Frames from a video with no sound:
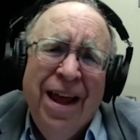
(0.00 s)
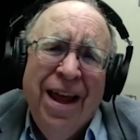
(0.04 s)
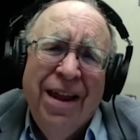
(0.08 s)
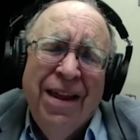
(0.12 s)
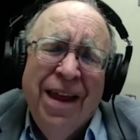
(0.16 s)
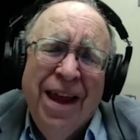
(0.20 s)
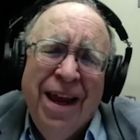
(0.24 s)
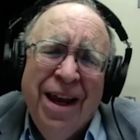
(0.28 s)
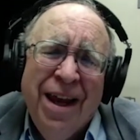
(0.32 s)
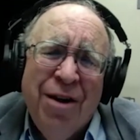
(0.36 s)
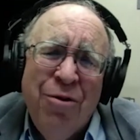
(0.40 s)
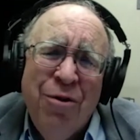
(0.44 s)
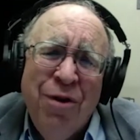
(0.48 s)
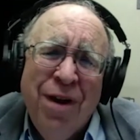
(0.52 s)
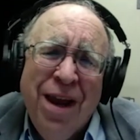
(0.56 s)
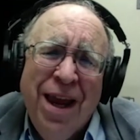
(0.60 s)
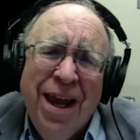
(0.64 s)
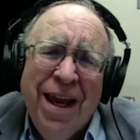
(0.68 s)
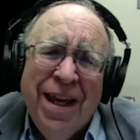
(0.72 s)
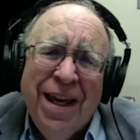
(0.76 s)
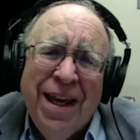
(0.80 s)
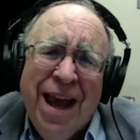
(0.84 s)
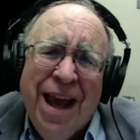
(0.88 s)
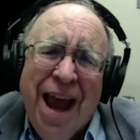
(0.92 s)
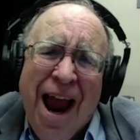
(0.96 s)
They
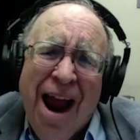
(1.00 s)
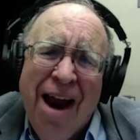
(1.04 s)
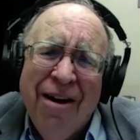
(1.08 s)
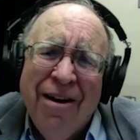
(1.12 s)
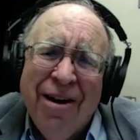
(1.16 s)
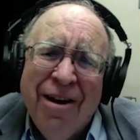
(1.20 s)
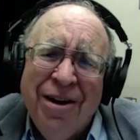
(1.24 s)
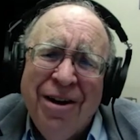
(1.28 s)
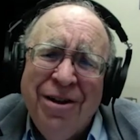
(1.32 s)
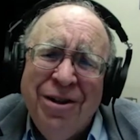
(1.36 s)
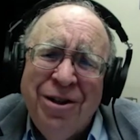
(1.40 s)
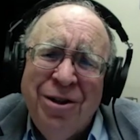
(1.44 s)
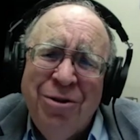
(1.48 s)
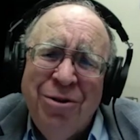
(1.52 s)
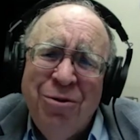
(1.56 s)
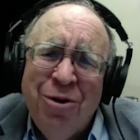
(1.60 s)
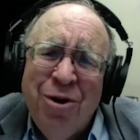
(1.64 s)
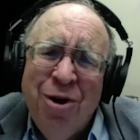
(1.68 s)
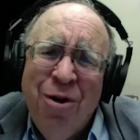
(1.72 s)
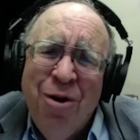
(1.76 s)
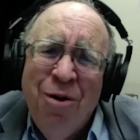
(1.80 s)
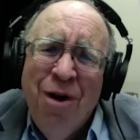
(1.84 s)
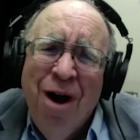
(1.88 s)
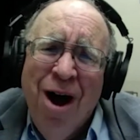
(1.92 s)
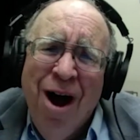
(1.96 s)
create characters who
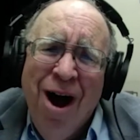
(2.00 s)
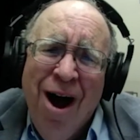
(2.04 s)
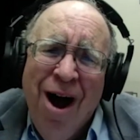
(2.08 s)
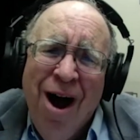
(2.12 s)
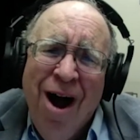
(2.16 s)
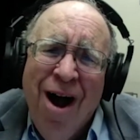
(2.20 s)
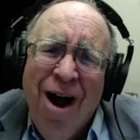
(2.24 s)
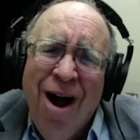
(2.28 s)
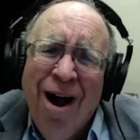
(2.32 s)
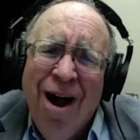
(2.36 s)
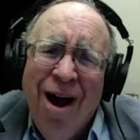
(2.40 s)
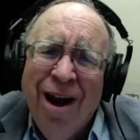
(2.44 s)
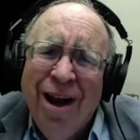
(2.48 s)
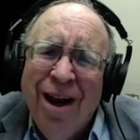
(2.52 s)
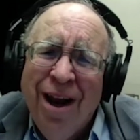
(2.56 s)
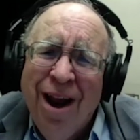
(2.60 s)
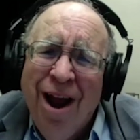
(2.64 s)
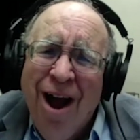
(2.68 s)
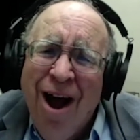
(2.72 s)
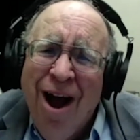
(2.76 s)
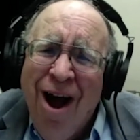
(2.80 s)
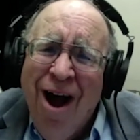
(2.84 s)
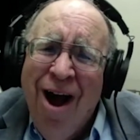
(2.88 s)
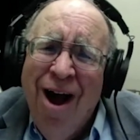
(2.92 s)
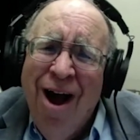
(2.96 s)
go on and
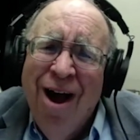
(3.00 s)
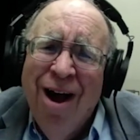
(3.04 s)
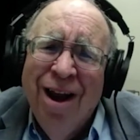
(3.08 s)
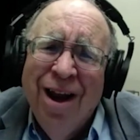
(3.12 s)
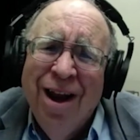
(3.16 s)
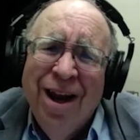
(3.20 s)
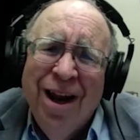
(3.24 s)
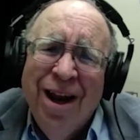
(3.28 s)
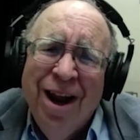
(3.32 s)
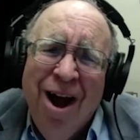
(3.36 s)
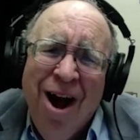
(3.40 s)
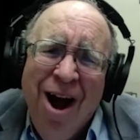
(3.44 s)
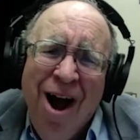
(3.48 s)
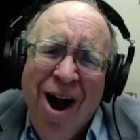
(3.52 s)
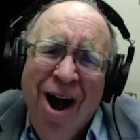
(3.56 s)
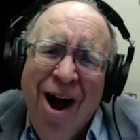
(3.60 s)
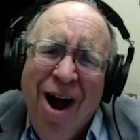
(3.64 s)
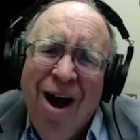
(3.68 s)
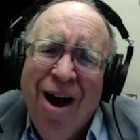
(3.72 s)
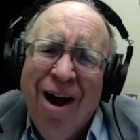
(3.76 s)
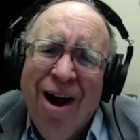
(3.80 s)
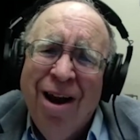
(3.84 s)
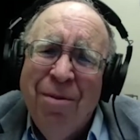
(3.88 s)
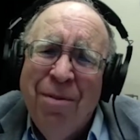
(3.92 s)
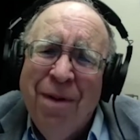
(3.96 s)
on and
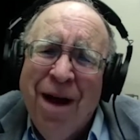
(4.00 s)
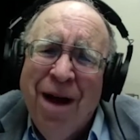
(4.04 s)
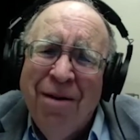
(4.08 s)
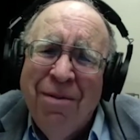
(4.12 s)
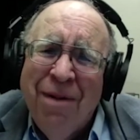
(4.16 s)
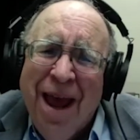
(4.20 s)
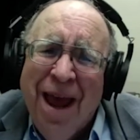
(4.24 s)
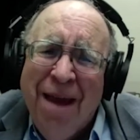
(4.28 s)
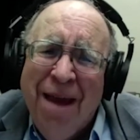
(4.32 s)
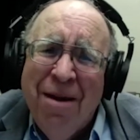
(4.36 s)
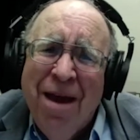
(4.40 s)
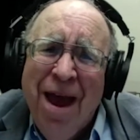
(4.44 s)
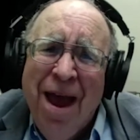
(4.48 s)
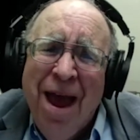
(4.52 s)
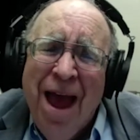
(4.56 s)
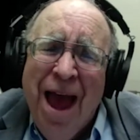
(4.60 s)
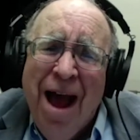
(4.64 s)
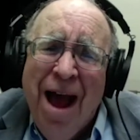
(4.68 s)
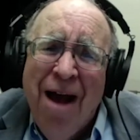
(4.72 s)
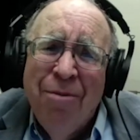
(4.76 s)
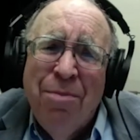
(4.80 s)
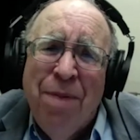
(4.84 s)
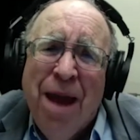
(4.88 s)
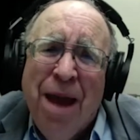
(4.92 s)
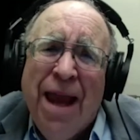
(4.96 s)
on about
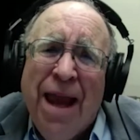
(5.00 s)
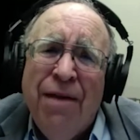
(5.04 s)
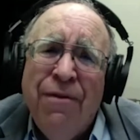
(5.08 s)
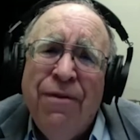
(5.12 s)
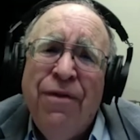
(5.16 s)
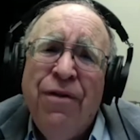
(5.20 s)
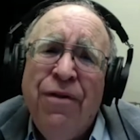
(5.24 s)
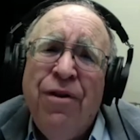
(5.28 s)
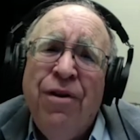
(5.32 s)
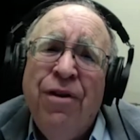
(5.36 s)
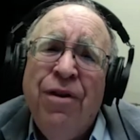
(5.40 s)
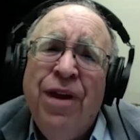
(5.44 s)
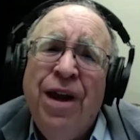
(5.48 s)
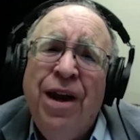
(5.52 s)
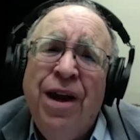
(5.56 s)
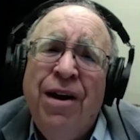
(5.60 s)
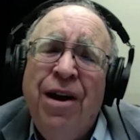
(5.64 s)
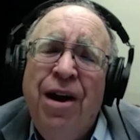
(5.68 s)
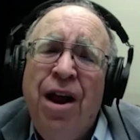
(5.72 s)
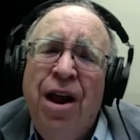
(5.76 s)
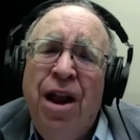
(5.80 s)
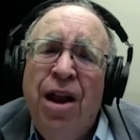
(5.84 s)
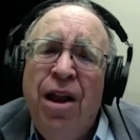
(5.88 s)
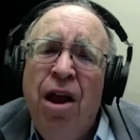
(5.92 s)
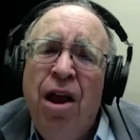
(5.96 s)
how painful
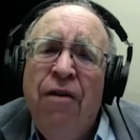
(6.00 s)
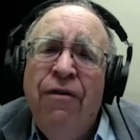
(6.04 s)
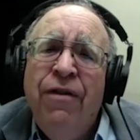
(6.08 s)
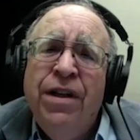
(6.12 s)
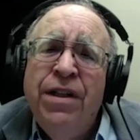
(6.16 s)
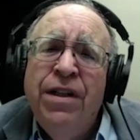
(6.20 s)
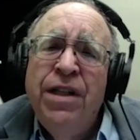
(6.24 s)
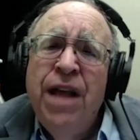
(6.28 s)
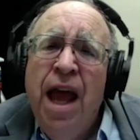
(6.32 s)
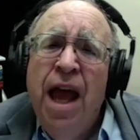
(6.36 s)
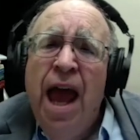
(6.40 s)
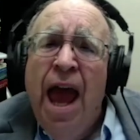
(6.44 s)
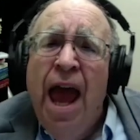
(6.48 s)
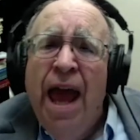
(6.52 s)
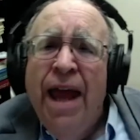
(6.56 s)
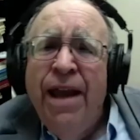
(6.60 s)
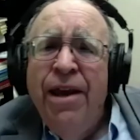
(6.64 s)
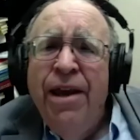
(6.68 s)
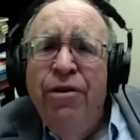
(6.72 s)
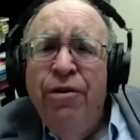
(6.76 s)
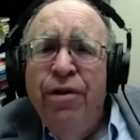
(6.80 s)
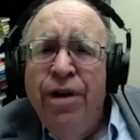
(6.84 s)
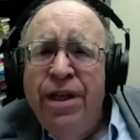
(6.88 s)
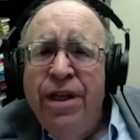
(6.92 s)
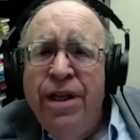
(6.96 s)
their love is.
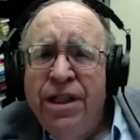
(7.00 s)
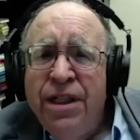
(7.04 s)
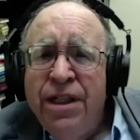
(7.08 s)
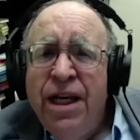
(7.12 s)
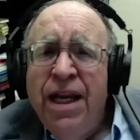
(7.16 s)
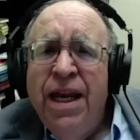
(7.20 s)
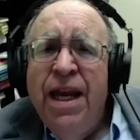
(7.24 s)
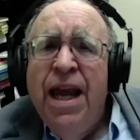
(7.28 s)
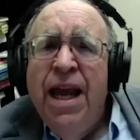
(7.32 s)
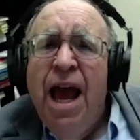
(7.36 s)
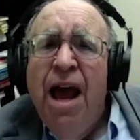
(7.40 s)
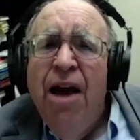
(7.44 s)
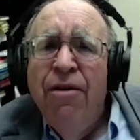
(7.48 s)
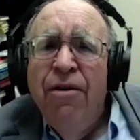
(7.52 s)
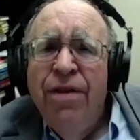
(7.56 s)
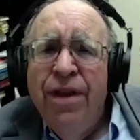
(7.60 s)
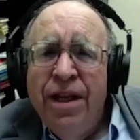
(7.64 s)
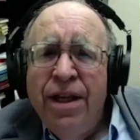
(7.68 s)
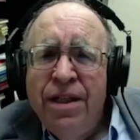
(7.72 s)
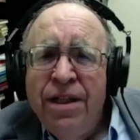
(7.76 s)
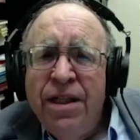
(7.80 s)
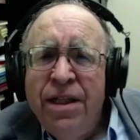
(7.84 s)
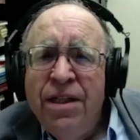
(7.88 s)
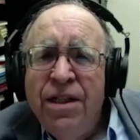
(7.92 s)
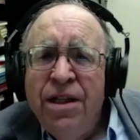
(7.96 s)
And you can see how
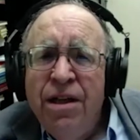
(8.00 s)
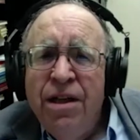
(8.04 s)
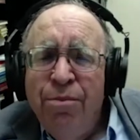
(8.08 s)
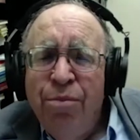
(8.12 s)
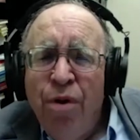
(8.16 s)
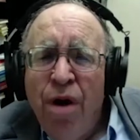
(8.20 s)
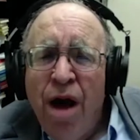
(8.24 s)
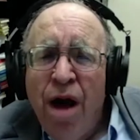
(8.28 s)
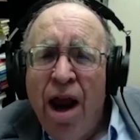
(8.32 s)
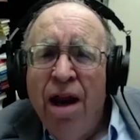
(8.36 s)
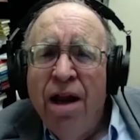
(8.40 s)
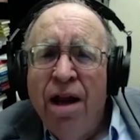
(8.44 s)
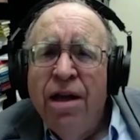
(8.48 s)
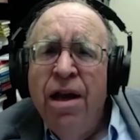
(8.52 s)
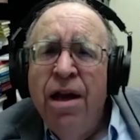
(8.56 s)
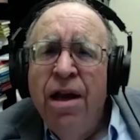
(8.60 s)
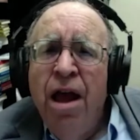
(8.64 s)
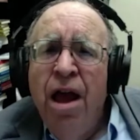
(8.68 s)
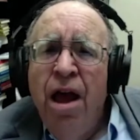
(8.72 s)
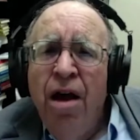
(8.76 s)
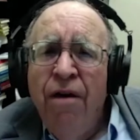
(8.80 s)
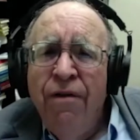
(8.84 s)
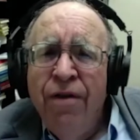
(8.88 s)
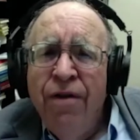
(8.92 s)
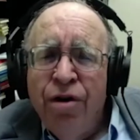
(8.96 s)
this is the product
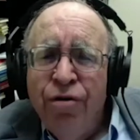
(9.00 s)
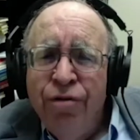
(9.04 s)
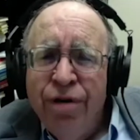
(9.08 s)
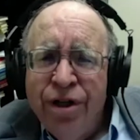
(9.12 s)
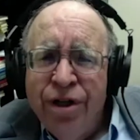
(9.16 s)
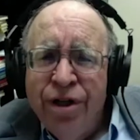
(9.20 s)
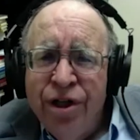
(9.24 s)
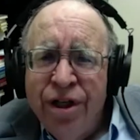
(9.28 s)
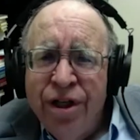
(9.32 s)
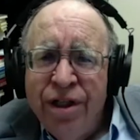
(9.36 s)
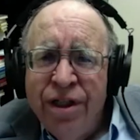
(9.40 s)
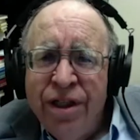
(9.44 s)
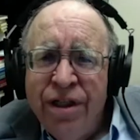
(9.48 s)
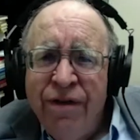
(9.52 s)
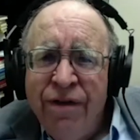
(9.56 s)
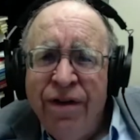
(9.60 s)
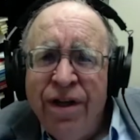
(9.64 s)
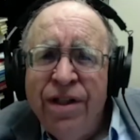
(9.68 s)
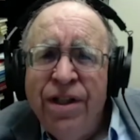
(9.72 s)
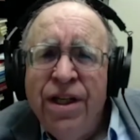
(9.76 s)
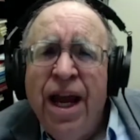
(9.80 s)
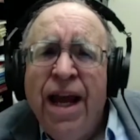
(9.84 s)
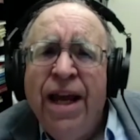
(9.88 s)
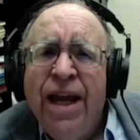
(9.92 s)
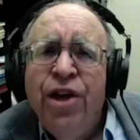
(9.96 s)
of a Christian
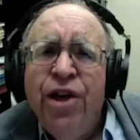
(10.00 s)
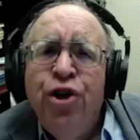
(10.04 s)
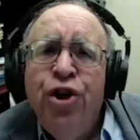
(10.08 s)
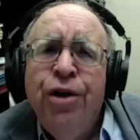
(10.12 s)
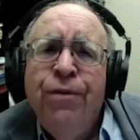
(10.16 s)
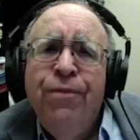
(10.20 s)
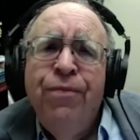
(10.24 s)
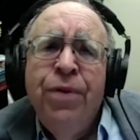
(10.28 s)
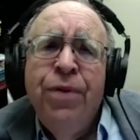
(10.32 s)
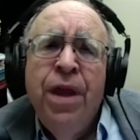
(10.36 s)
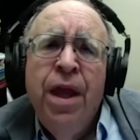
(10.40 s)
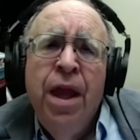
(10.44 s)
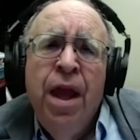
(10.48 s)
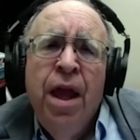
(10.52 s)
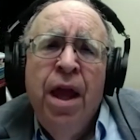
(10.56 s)
civilization